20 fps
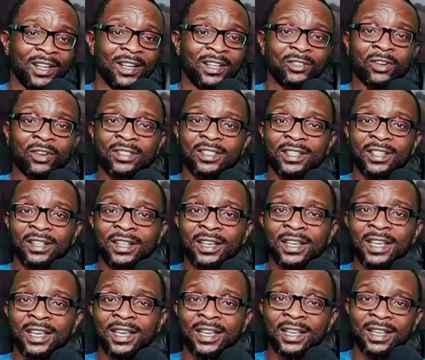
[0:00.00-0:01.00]
Just
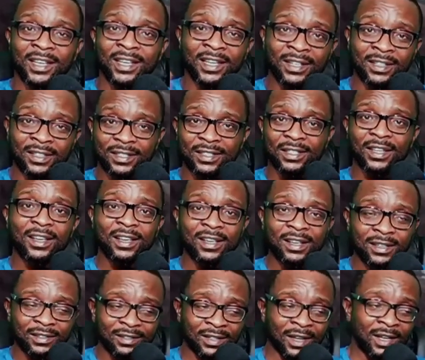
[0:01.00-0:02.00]

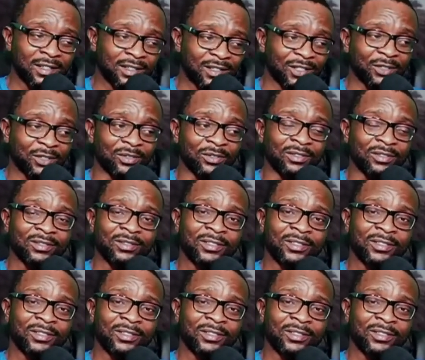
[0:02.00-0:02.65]
say thank you.